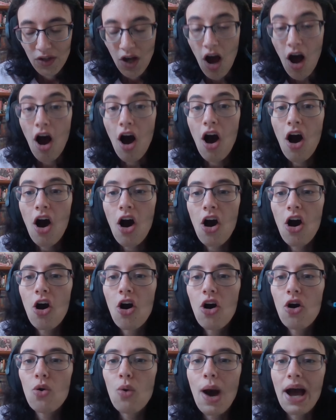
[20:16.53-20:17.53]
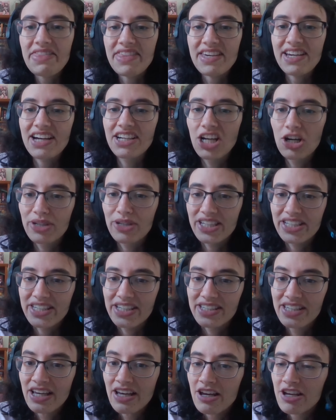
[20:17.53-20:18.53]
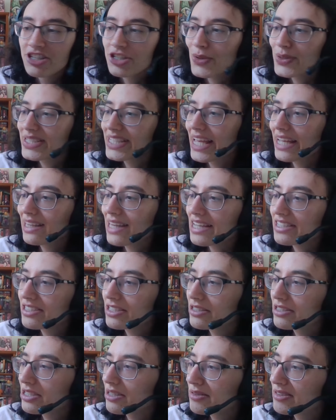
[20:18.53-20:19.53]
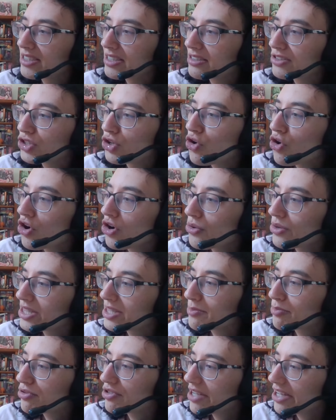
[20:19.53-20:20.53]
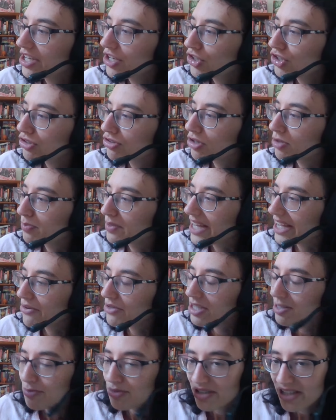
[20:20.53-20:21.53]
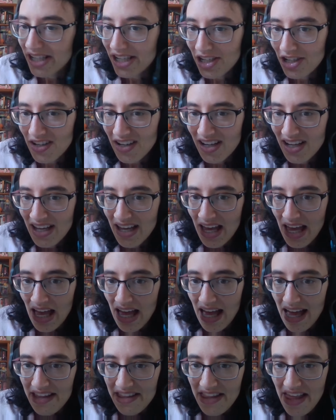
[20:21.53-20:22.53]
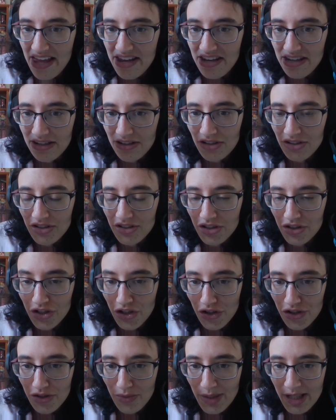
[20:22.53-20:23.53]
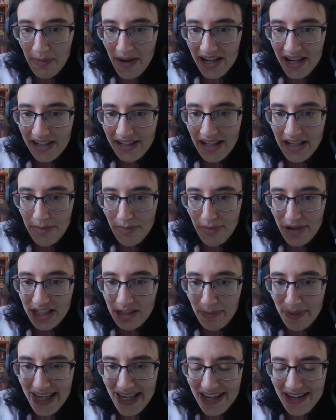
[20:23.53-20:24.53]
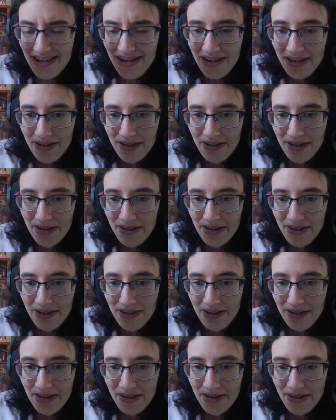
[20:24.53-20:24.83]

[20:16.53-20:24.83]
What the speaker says: Oh, I think I know what this is. So it's saying like to talk with the Precure or play with the Precure, and then you to choose which button and you press pink.